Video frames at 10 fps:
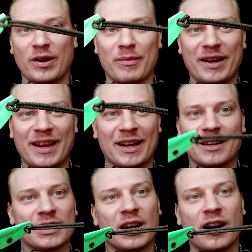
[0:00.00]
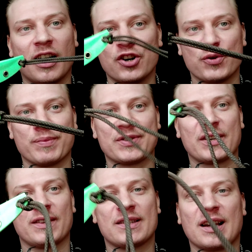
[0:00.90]
around my neck
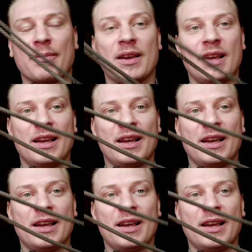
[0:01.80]
100% of the time.